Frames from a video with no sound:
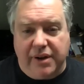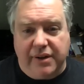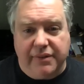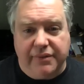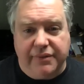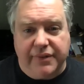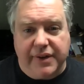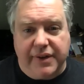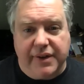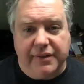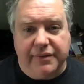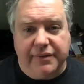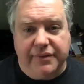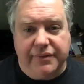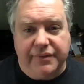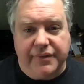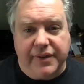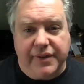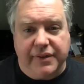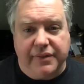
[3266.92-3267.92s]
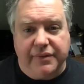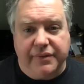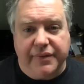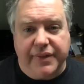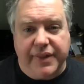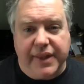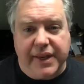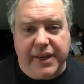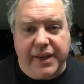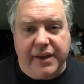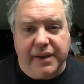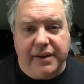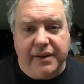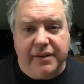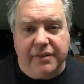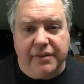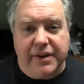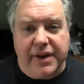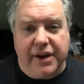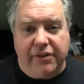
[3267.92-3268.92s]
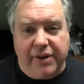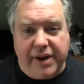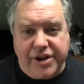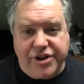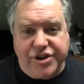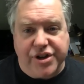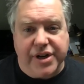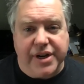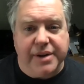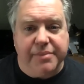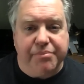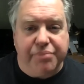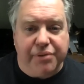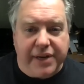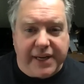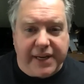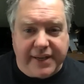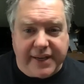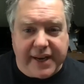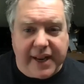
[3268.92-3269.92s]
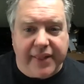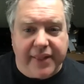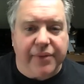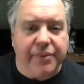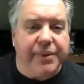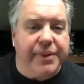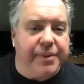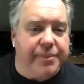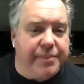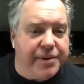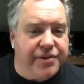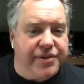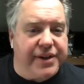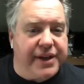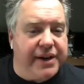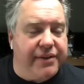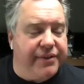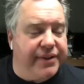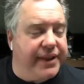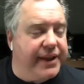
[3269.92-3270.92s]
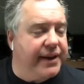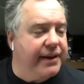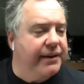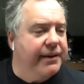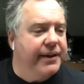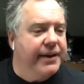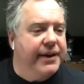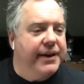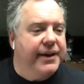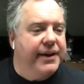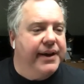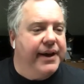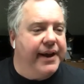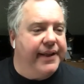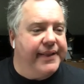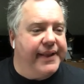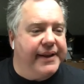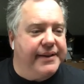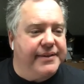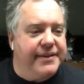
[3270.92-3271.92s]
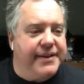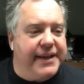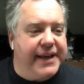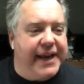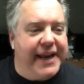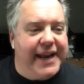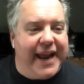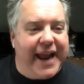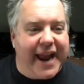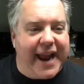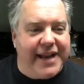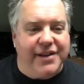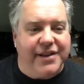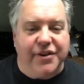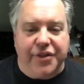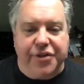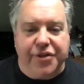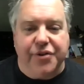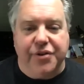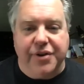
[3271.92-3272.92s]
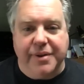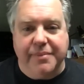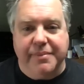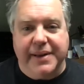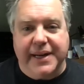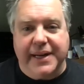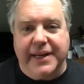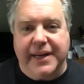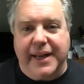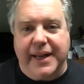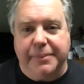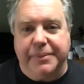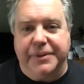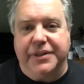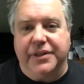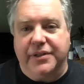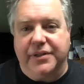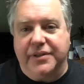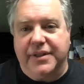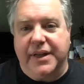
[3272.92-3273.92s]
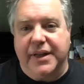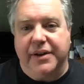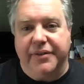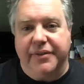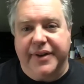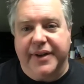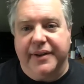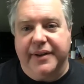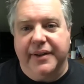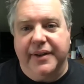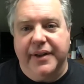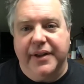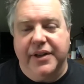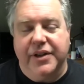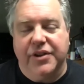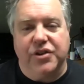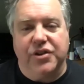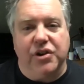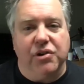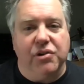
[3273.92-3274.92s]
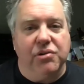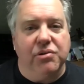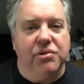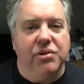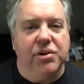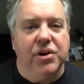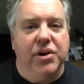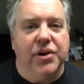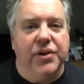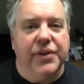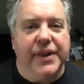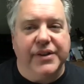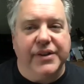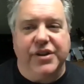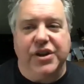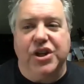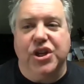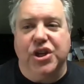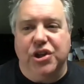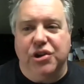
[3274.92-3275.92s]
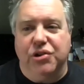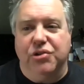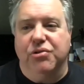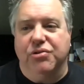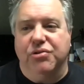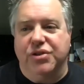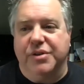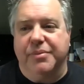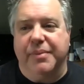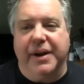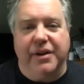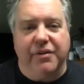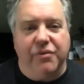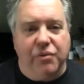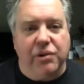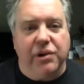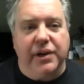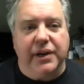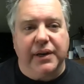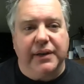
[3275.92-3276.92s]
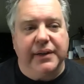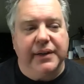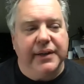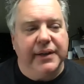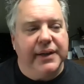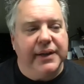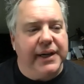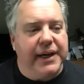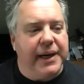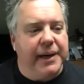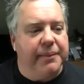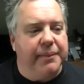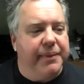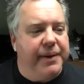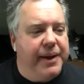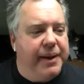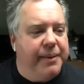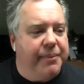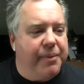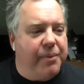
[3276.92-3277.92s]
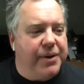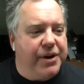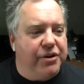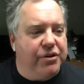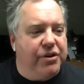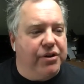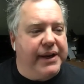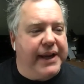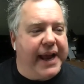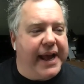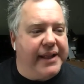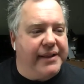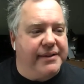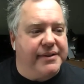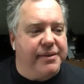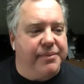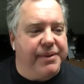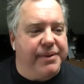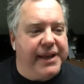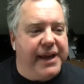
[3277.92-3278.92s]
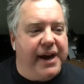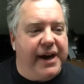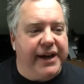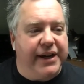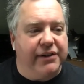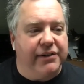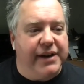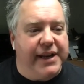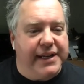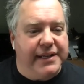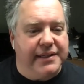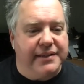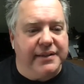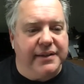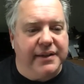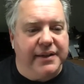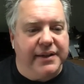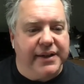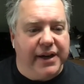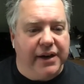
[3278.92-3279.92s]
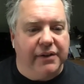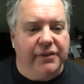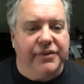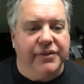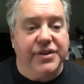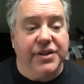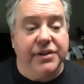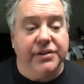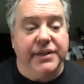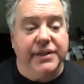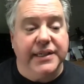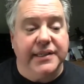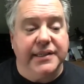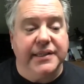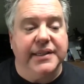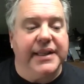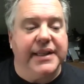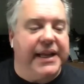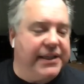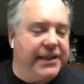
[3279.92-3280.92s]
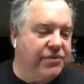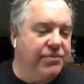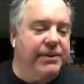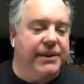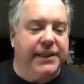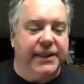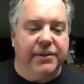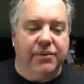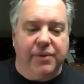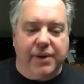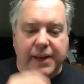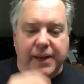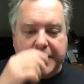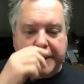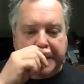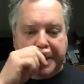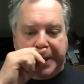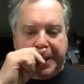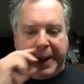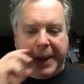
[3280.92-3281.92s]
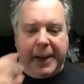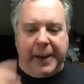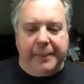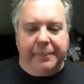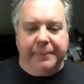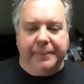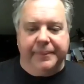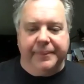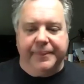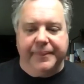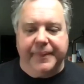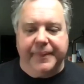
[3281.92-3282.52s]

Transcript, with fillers: Of, of of the narration and putting it together with the music and everything. And that's to get eight thirty-minute episodes out of it. So that's a huge amount of work. Um, but when you look at some of the higher end narrative series, that's really what um,